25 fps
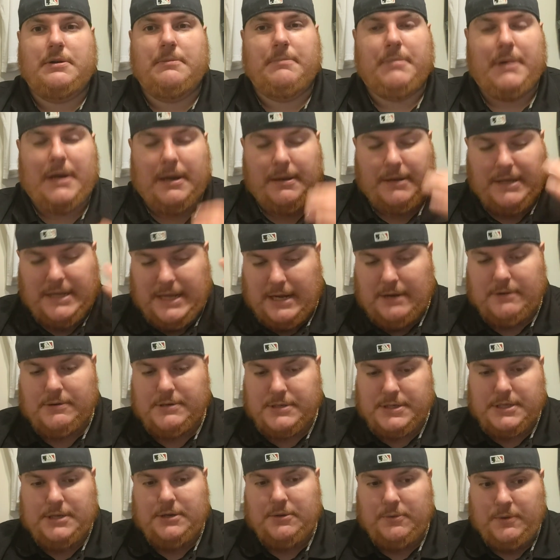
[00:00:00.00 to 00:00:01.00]
But I
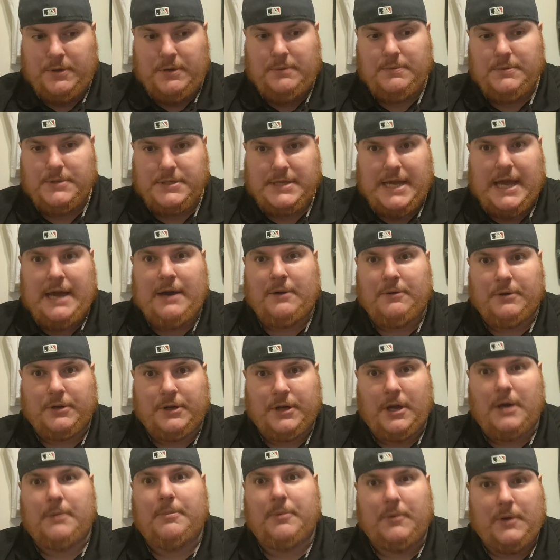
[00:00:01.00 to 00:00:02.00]
guarantee you he was out a
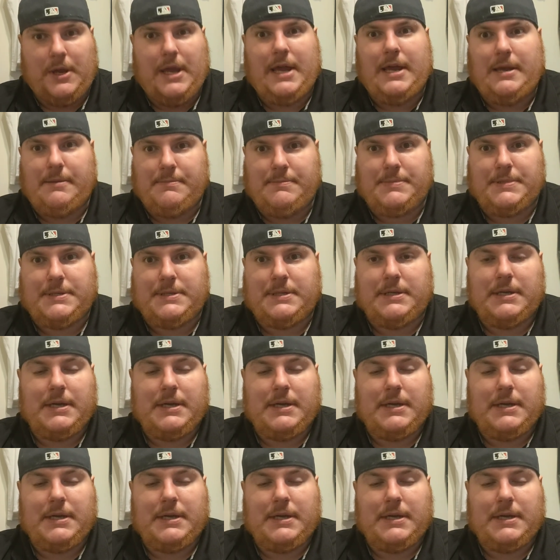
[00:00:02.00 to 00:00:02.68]
couple games.